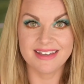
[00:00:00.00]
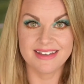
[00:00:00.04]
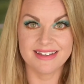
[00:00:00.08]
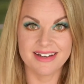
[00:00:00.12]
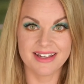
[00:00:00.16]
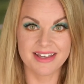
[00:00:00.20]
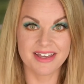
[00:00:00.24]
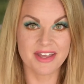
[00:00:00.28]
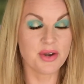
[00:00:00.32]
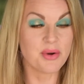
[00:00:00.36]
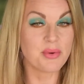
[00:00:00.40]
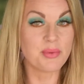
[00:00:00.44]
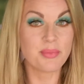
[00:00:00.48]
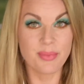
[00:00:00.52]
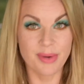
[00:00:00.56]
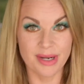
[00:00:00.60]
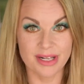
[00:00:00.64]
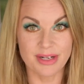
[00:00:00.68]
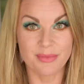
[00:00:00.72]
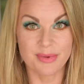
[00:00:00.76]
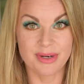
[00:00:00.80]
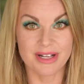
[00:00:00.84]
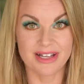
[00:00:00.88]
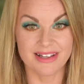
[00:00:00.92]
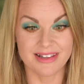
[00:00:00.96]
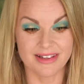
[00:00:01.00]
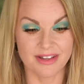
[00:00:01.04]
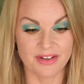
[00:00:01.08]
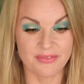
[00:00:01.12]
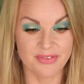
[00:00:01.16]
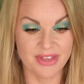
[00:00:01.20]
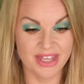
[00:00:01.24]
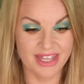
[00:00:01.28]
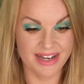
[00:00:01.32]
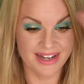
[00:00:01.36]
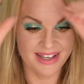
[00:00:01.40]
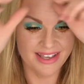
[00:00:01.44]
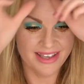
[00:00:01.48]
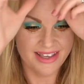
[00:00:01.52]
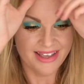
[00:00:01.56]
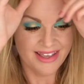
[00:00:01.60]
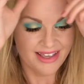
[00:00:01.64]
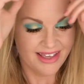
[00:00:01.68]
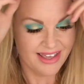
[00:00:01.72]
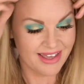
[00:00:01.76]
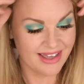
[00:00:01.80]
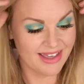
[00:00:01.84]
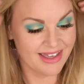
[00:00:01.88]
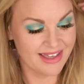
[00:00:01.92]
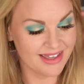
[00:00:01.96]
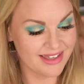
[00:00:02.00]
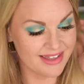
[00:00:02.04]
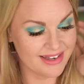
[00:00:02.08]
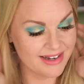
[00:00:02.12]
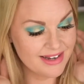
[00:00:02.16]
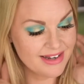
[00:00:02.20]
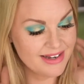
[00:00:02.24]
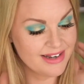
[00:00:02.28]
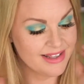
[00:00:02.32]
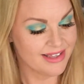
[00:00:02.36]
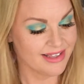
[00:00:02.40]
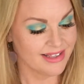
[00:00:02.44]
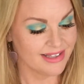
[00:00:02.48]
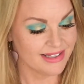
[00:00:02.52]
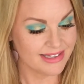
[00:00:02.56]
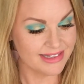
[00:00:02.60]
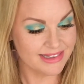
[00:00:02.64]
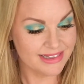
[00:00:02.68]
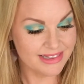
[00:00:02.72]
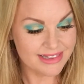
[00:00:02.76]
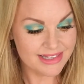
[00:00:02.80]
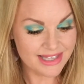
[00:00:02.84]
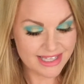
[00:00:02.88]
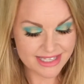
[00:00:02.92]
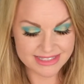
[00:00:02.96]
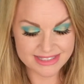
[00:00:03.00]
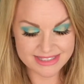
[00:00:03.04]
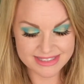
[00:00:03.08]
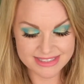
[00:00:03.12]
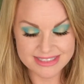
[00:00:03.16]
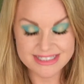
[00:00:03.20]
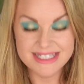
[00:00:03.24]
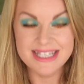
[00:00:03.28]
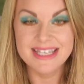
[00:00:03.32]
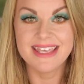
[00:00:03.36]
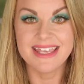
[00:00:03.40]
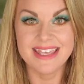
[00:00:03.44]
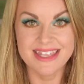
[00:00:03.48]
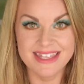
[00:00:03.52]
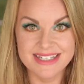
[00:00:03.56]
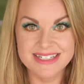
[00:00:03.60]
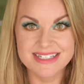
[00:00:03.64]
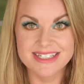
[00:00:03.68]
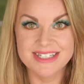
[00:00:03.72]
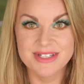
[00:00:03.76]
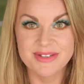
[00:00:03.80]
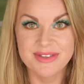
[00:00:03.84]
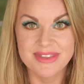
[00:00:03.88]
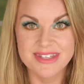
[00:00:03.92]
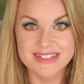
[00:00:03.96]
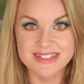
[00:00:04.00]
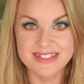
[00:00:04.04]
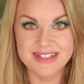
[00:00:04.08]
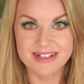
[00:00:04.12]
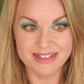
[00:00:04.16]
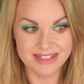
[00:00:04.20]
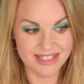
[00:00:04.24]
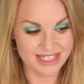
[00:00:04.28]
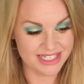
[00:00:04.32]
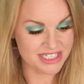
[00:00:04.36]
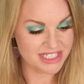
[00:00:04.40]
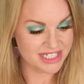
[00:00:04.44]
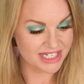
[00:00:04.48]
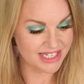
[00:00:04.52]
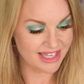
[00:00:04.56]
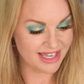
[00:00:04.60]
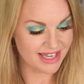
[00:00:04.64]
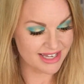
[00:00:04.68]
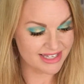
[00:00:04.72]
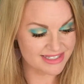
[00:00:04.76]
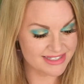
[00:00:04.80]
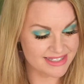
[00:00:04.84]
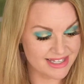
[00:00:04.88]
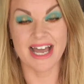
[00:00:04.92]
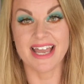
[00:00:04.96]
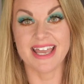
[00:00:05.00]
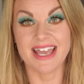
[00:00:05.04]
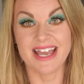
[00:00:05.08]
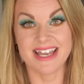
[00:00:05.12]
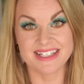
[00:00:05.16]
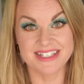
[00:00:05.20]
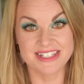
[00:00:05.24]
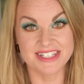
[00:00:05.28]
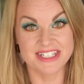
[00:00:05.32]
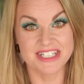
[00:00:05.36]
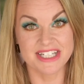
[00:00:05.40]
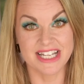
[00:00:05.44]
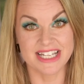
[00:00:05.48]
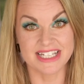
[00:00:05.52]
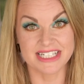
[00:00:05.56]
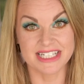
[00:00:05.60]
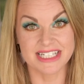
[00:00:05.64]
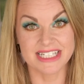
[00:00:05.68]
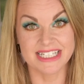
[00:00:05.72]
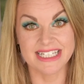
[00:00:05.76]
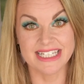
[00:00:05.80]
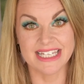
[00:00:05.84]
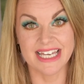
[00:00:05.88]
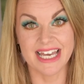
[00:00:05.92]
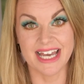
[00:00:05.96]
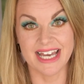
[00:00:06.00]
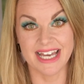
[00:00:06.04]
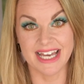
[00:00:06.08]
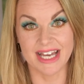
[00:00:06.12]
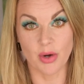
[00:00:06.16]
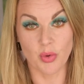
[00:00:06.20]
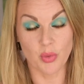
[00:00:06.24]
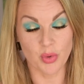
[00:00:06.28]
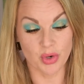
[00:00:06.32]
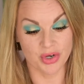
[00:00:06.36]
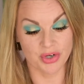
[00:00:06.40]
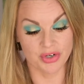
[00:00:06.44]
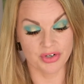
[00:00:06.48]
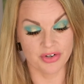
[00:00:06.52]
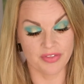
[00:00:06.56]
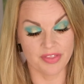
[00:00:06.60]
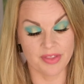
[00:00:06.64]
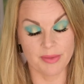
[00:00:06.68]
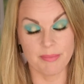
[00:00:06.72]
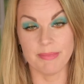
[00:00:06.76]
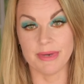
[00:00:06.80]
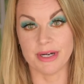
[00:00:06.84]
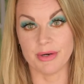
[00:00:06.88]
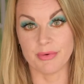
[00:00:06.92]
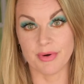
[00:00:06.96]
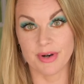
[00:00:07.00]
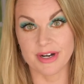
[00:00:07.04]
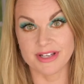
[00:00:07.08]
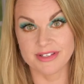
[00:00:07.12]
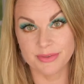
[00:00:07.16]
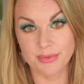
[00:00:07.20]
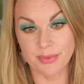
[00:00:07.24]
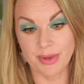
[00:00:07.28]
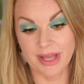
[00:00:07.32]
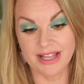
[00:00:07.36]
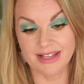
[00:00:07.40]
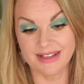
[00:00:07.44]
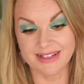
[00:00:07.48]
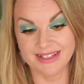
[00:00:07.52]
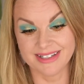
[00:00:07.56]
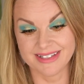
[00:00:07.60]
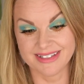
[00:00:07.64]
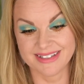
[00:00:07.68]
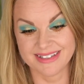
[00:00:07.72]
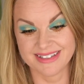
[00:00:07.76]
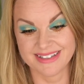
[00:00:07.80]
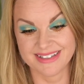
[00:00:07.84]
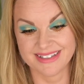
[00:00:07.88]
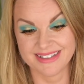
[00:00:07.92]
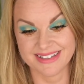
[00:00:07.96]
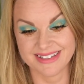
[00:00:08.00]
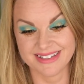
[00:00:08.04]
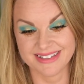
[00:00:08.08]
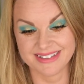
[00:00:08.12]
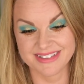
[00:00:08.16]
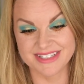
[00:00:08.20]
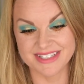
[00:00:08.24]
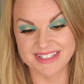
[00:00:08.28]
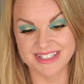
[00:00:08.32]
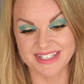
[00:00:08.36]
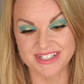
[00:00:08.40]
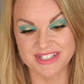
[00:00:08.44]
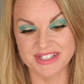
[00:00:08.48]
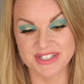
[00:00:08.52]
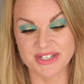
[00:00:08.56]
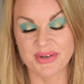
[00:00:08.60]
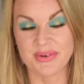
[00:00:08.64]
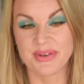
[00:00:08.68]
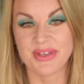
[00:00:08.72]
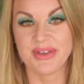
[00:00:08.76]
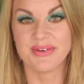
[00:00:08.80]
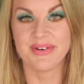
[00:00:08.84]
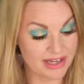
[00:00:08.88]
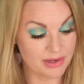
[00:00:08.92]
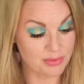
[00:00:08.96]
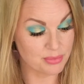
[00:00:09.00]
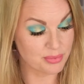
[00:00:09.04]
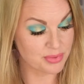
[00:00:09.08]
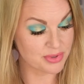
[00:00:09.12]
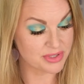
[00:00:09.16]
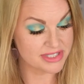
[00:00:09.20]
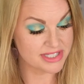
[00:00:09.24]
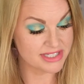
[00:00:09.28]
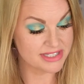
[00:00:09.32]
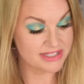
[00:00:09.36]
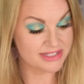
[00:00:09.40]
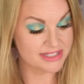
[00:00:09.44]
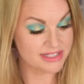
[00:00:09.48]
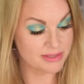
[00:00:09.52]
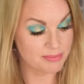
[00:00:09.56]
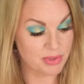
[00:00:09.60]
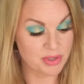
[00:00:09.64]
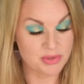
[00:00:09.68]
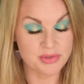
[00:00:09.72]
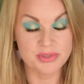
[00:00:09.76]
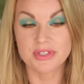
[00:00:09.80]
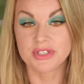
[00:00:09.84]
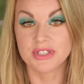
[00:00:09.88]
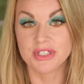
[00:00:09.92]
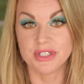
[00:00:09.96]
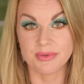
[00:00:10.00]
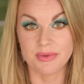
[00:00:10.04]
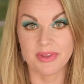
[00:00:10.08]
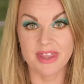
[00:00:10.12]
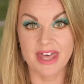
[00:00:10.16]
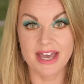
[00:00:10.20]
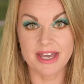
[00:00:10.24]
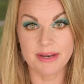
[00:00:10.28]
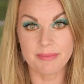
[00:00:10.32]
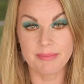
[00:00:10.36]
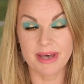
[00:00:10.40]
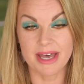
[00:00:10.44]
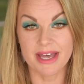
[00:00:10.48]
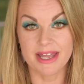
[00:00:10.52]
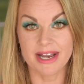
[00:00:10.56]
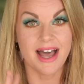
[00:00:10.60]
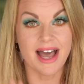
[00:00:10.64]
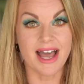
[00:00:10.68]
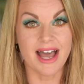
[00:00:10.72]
and I really, really love it. And let's dig into this collection, guys. I accidentally ordered the mirror as well. Just gonna show you. I wasn't supposed to do that, but